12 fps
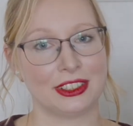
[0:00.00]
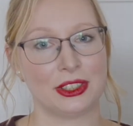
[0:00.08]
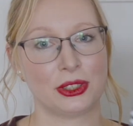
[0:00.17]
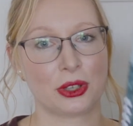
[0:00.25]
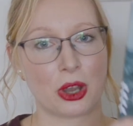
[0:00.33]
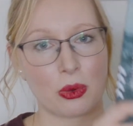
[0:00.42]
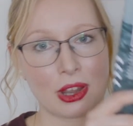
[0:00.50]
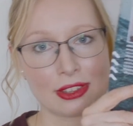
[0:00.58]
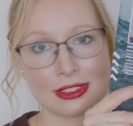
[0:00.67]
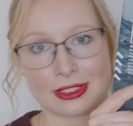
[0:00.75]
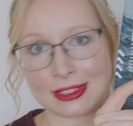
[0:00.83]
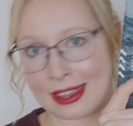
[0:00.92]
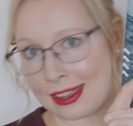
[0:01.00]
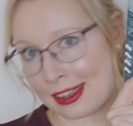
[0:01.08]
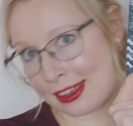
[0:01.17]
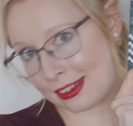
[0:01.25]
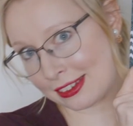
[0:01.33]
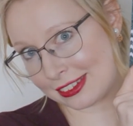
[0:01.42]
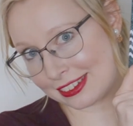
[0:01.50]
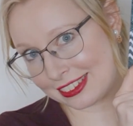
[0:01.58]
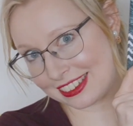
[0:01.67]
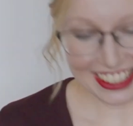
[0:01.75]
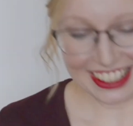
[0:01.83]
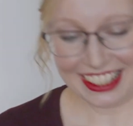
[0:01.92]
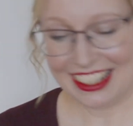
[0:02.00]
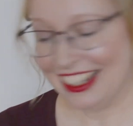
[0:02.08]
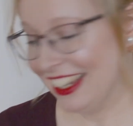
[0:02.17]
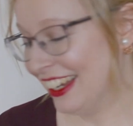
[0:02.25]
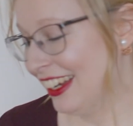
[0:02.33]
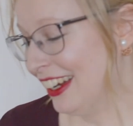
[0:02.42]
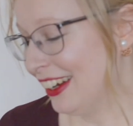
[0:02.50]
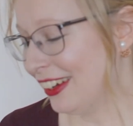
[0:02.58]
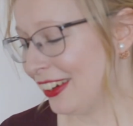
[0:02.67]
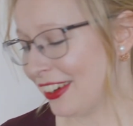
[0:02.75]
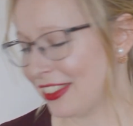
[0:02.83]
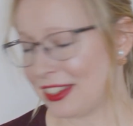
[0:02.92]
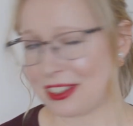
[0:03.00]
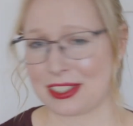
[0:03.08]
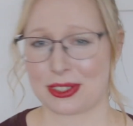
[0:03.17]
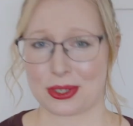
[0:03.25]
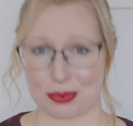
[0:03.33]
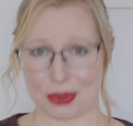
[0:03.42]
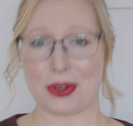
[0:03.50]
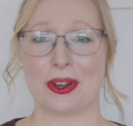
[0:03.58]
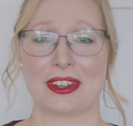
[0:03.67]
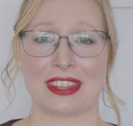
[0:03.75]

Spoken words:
You go, Antti. Oh, there's two more.